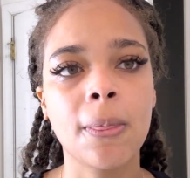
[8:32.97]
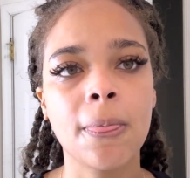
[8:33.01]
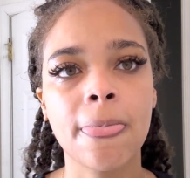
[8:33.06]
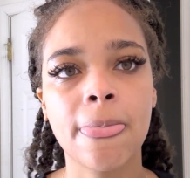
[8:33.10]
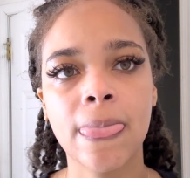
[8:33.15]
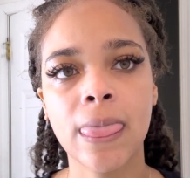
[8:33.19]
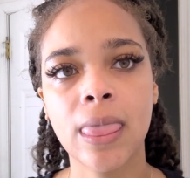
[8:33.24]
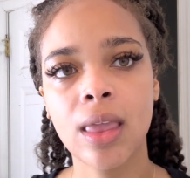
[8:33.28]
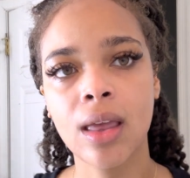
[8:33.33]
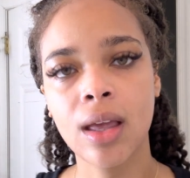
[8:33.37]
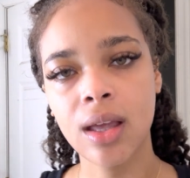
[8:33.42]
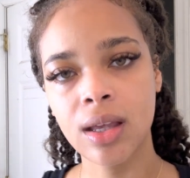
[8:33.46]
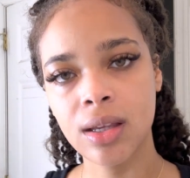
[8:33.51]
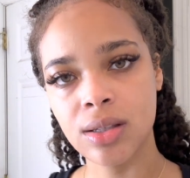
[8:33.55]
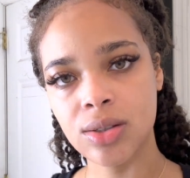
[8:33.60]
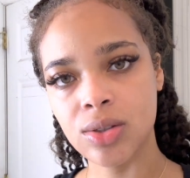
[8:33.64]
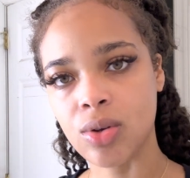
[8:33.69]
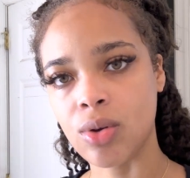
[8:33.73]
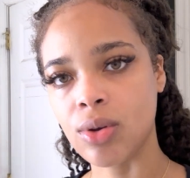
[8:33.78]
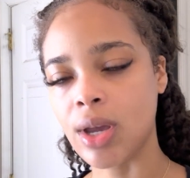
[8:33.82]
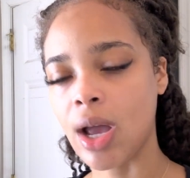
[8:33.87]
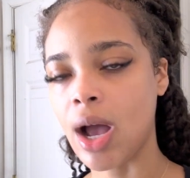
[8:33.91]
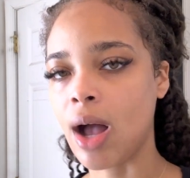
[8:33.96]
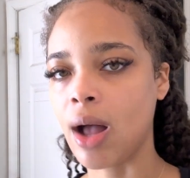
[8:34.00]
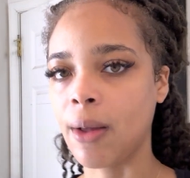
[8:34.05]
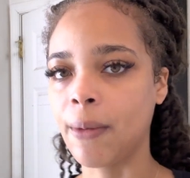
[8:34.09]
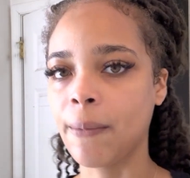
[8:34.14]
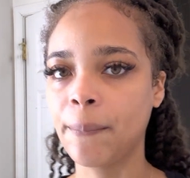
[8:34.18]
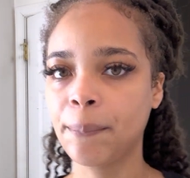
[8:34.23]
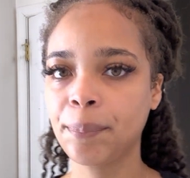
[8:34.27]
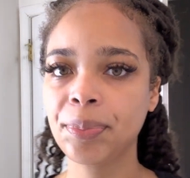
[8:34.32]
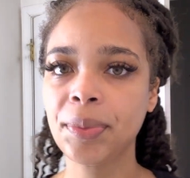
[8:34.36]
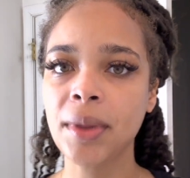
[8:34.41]
it's just
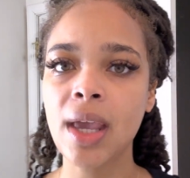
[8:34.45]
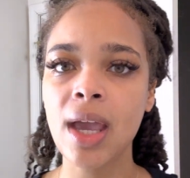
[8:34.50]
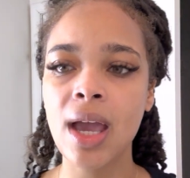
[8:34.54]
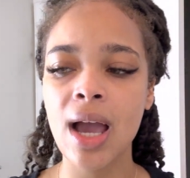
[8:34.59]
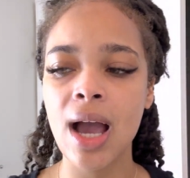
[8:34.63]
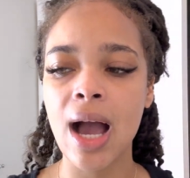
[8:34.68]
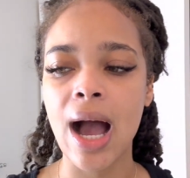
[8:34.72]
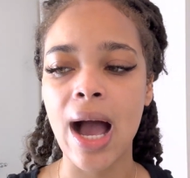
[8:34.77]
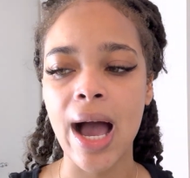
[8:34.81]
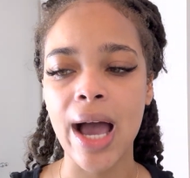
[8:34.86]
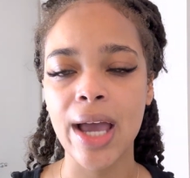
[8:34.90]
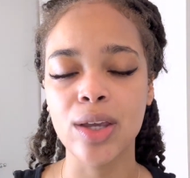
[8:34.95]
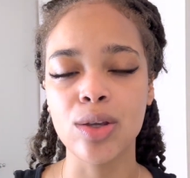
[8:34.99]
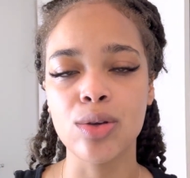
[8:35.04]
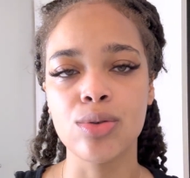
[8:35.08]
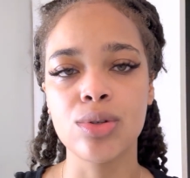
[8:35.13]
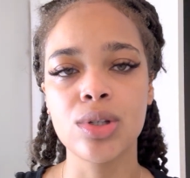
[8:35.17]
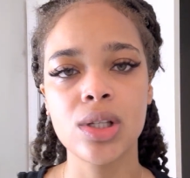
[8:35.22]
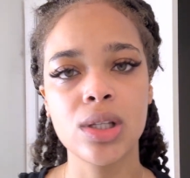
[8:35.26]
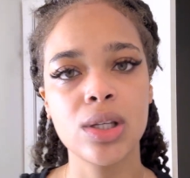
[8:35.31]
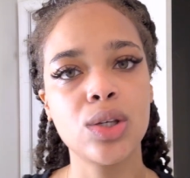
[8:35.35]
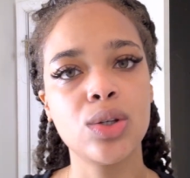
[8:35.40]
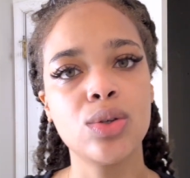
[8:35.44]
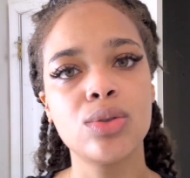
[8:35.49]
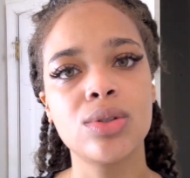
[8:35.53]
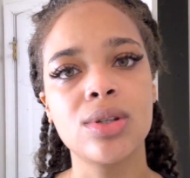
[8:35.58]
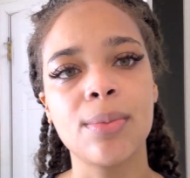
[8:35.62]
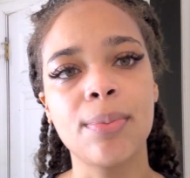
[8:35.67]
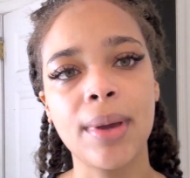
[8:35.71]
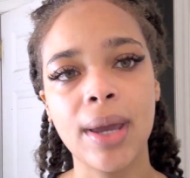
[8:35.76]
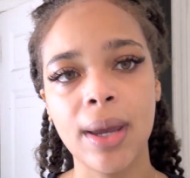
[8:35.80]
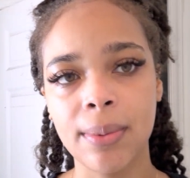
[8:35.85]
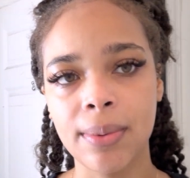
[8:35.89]
a lot of bacteria
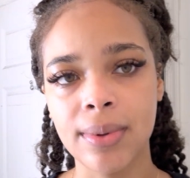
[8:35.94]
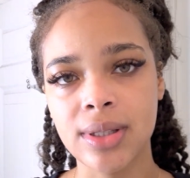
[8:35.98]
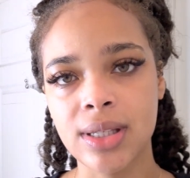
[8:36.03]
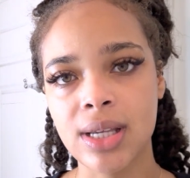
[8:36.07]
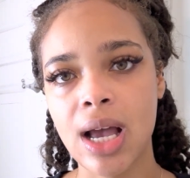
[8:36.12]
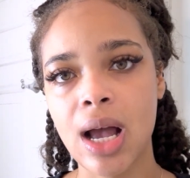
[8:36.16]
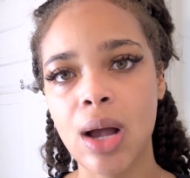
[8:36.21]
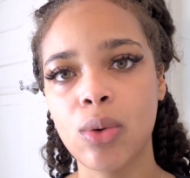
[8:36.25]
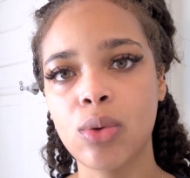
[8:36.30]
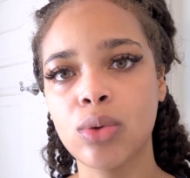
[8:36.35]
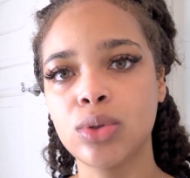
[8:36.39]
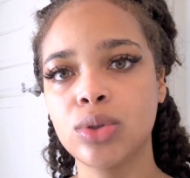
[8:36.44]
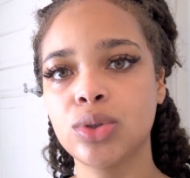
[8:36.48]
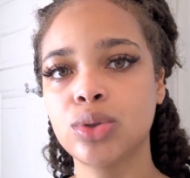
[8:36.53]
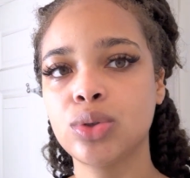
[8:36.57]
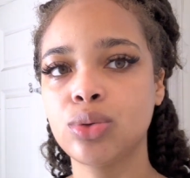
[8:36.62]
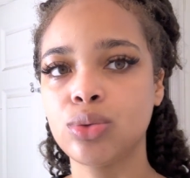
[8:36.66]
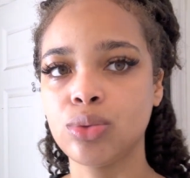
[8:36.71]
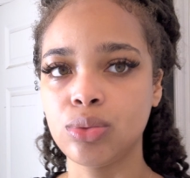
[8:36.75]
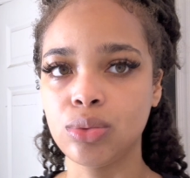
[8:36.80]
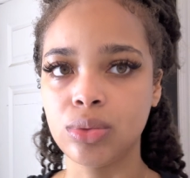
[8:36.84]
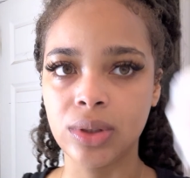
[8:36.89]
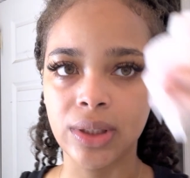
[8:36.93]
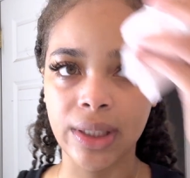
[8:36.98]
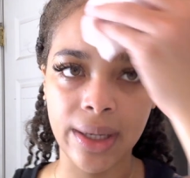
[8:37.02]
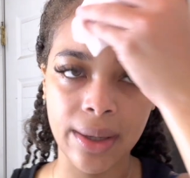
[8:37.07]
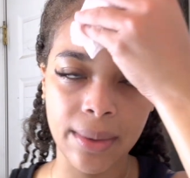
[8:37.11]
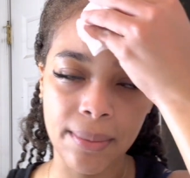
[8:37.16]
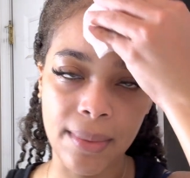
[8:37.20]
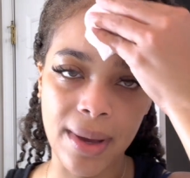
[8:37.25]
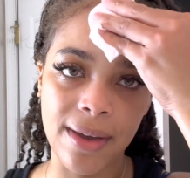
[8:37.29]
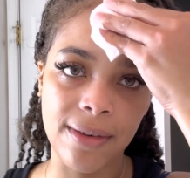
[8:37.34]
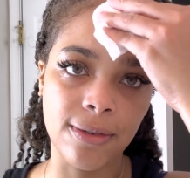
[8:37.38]
just building on the
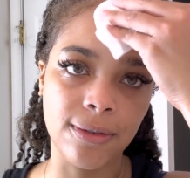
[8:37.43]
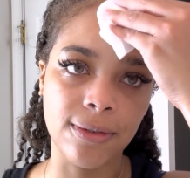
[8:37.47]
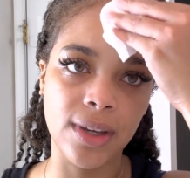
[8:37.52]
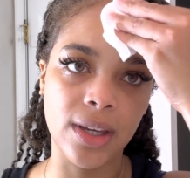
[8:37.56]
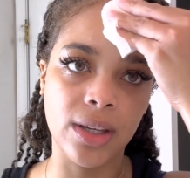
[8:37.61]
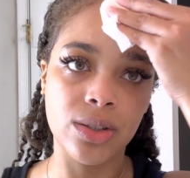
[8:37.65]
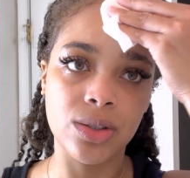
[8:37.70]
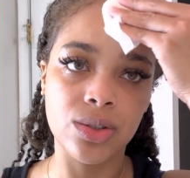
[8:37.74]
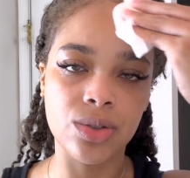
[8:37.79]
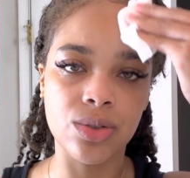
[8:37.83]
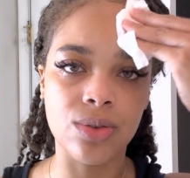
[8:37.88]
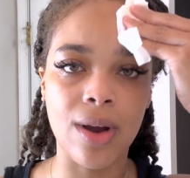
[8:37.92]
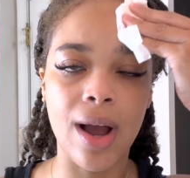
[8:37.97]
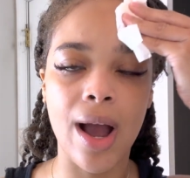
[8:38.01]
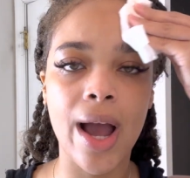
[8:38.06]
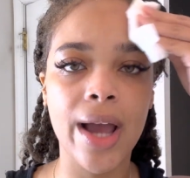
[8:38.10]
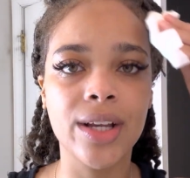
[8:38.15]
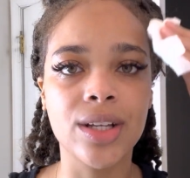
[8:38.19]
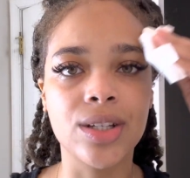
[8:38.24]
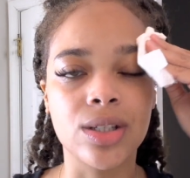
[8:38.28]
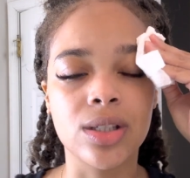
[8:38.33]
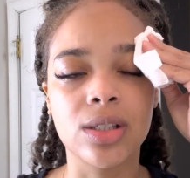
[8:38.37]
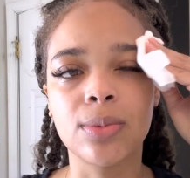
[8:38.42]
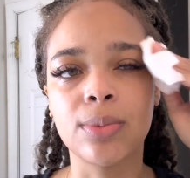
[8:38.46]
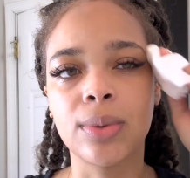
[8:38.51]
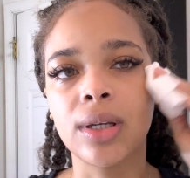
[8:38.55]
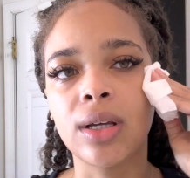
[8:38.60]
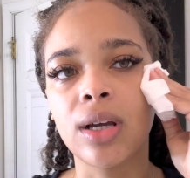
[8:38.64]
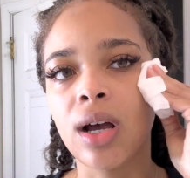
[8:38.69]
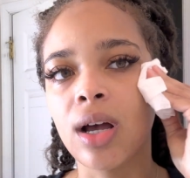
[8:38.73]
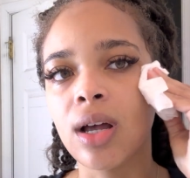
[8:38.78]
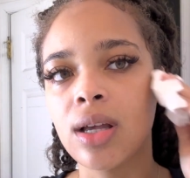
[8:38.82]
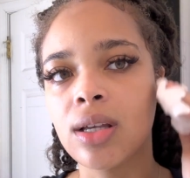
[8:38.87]
towel, and then you just put it on your
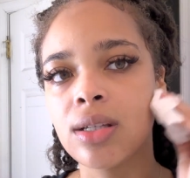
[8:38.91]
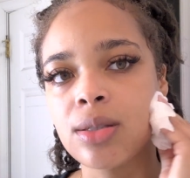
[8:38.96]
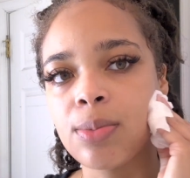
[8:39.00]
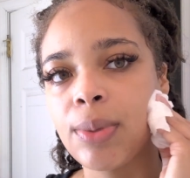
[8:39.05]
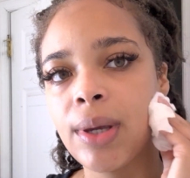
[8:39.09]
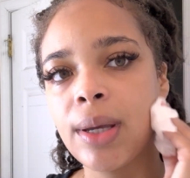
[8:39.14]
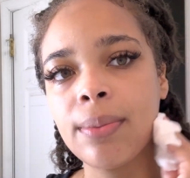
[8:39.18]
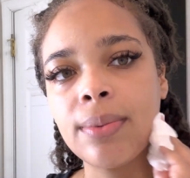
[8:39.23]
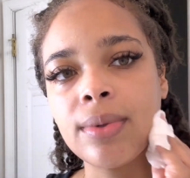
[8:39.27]
face.